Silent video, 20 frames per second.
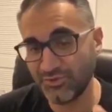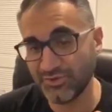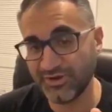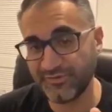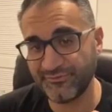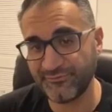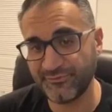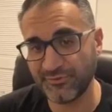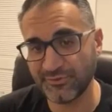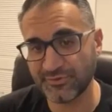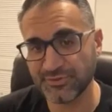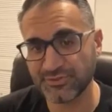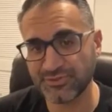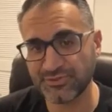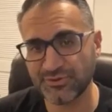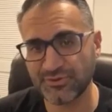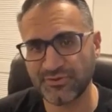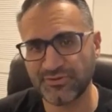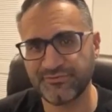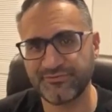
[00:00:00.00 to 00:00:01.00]
You have full
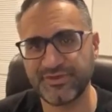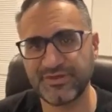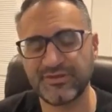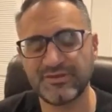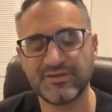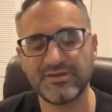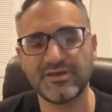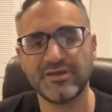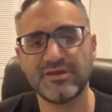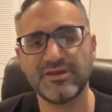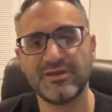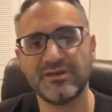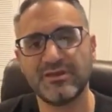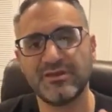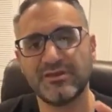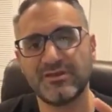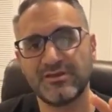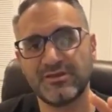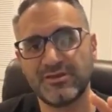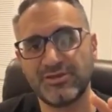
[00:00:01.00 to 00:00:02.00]
control of it.
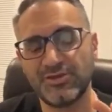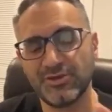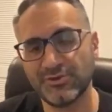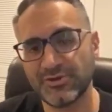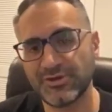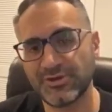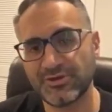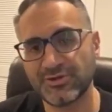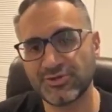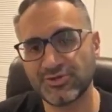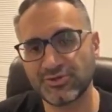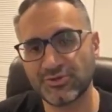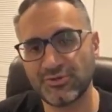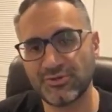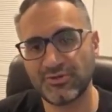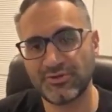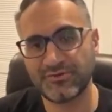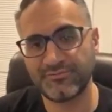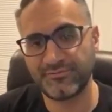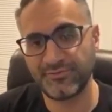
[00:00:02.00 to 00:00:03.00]
You're in
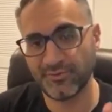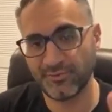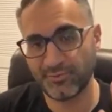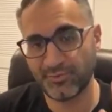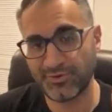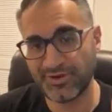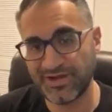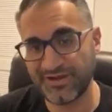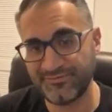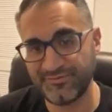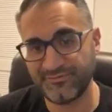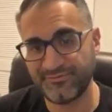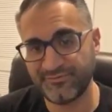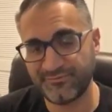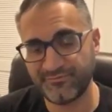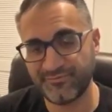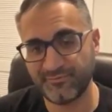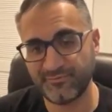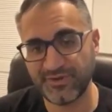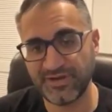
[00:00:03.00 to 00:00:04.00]
control of your private
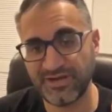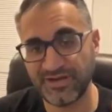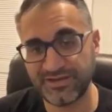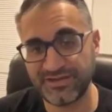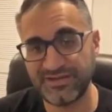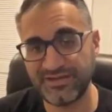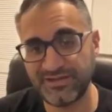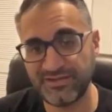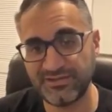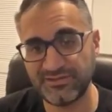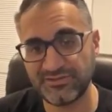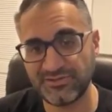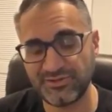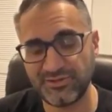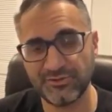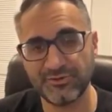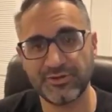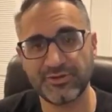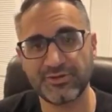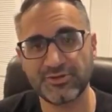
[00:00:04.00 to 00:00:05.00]

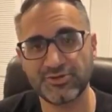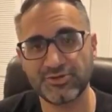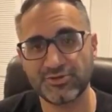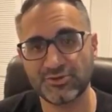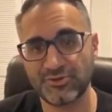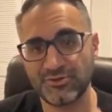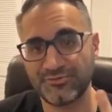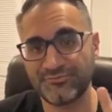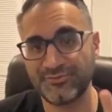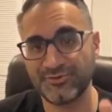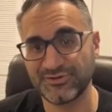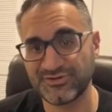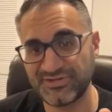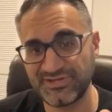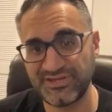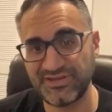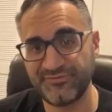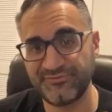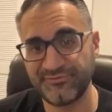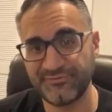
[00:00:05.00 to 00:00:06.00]
keys. You're in control of your
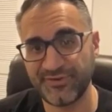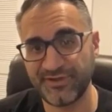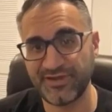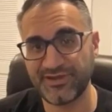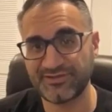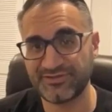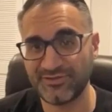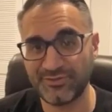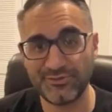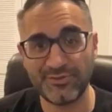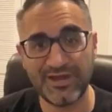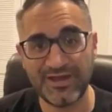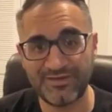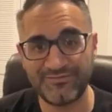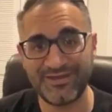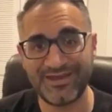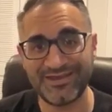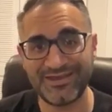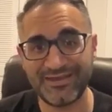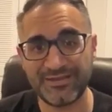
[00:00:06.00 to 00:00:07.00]
seed phrase. You
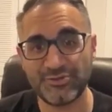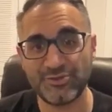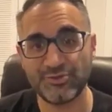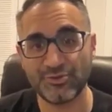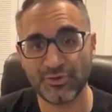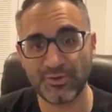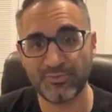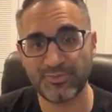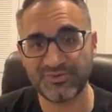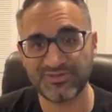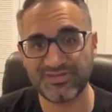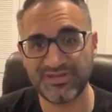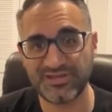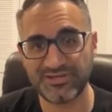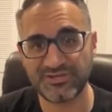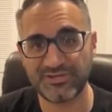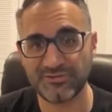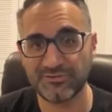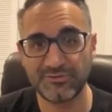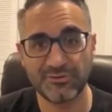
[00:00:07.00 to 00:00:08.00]
have that in your
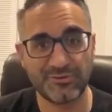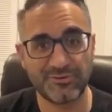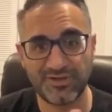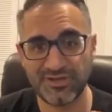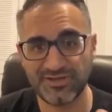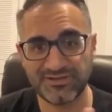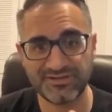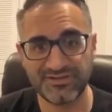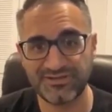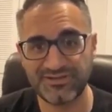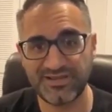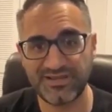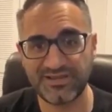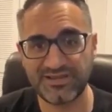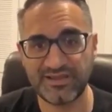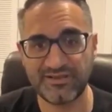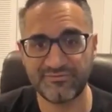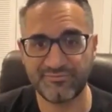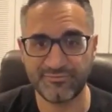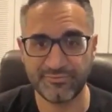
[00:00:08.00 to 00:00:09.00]
possession. No one else can
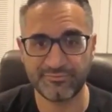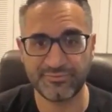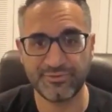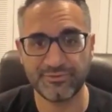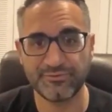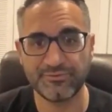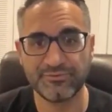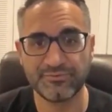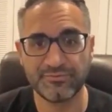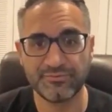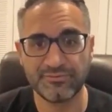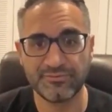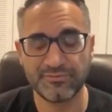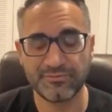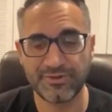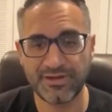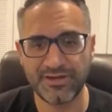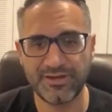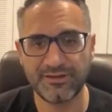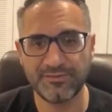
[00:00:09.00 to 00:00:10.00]
take that from you,
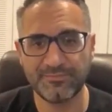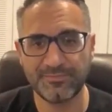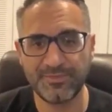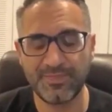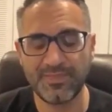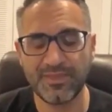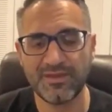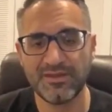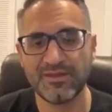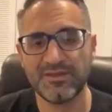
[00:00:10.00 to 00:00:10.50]
right?